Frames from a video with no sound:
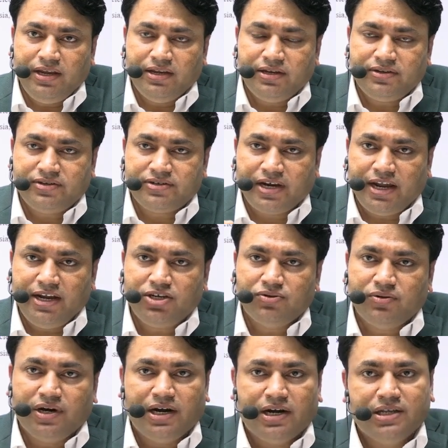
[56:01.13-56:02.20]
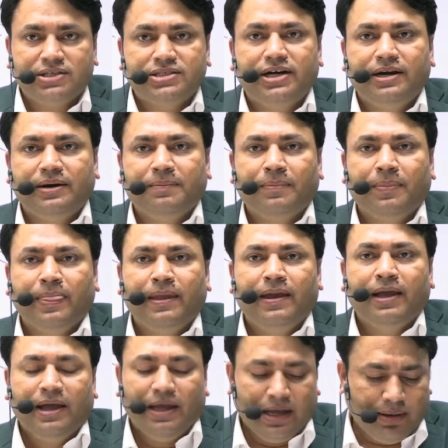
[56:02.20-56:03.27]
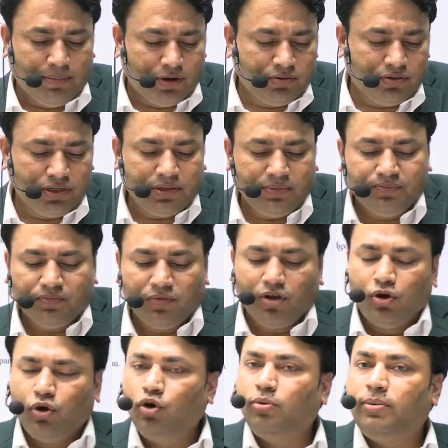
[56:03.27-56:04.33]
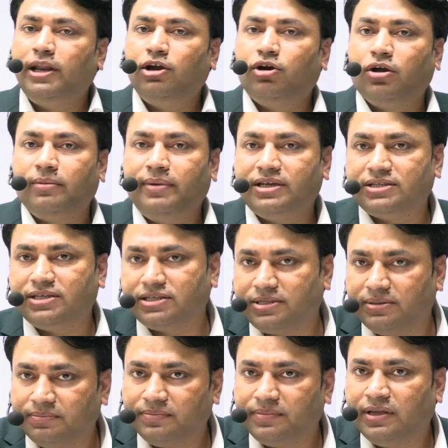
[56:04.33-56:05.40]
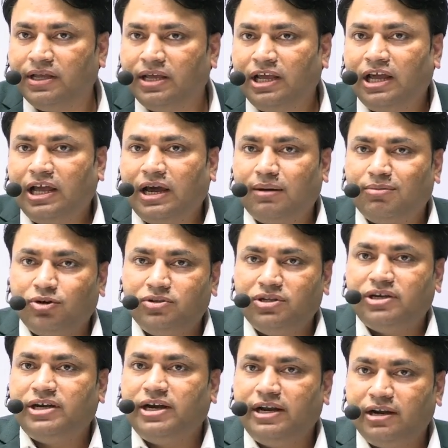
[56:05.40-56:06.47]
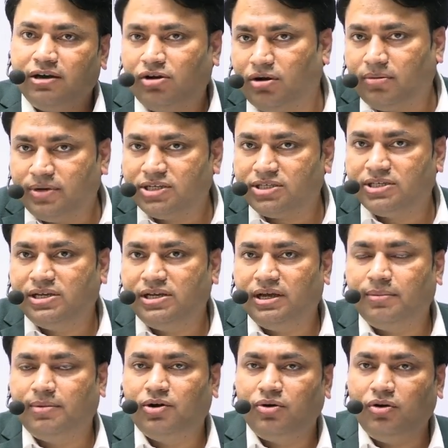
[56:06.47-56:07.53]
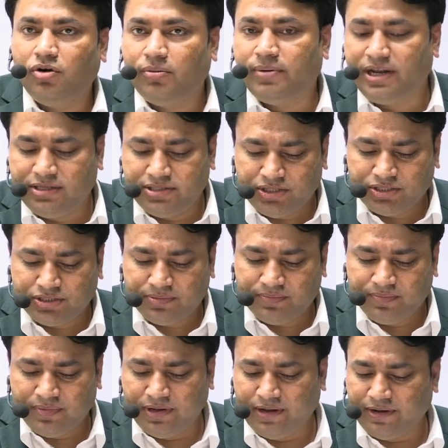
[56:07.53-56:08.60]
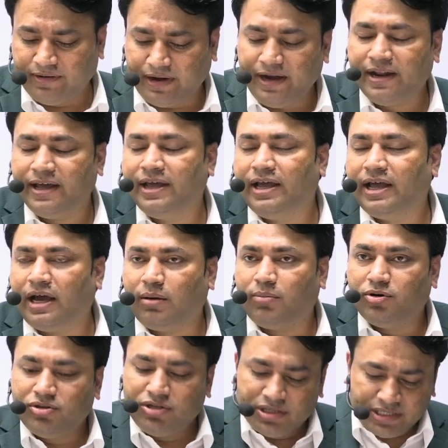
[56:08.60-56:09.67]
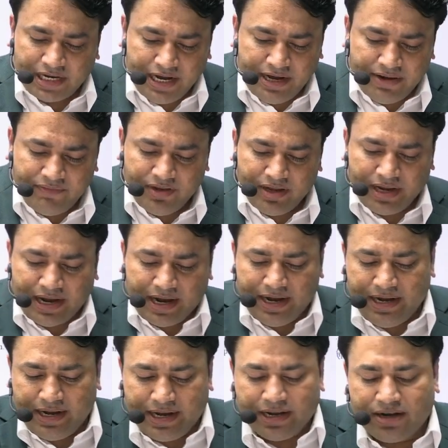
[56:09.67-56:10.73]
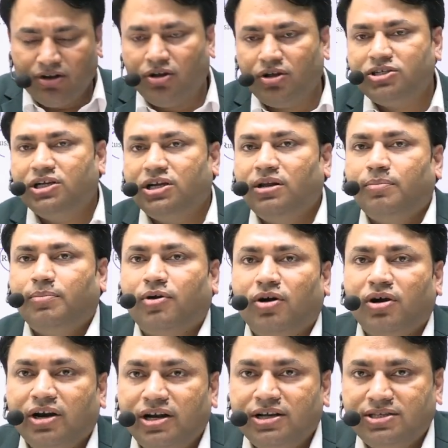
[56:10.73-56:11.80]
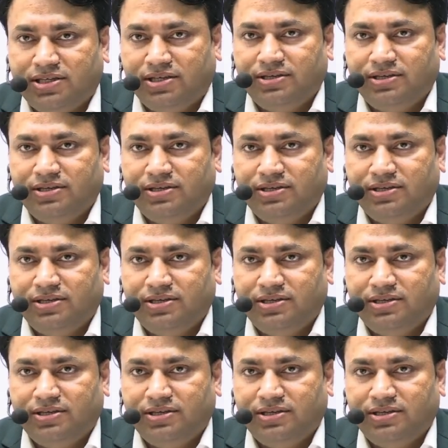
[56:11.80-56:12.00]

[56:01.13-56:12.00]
try to understand about the global economic system, about the trade and commerce, about globalization, right, about the scientific and technological progress,